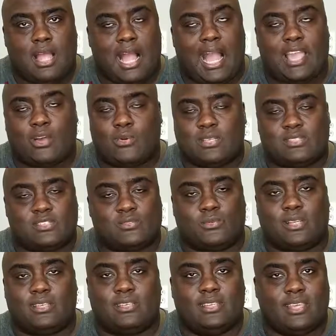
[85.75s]
iOS's
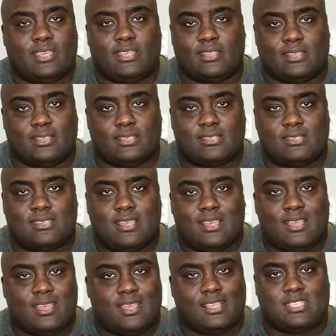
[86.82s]
ridiculous
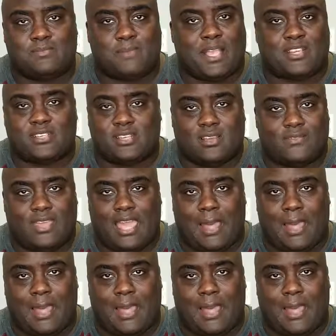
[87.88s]
inspection of your